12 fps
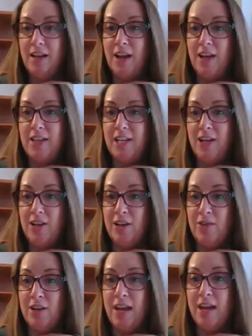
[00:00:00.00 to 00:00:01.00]

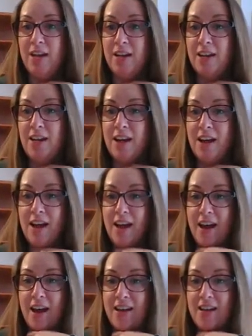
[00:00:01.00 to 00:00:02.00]
Ontario, Canada.
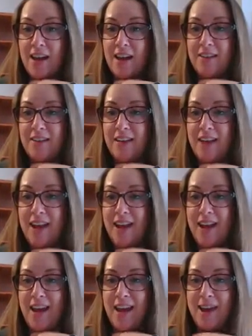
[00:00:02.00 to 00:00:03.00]
Hi,
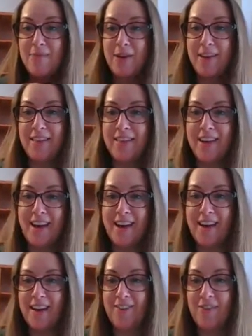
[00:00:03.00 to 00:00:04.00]
Natalie. Hi,
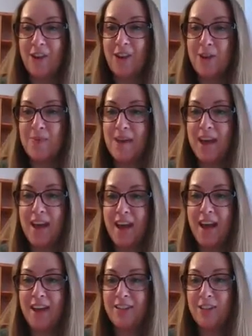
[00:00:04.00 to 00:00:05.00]
Martha from
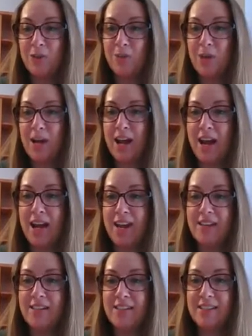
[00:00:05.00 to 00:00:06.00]

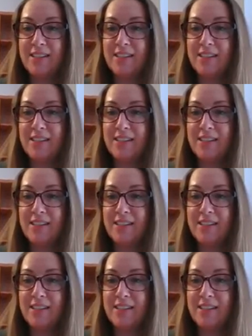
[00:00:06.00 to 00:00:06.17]
Enterprise.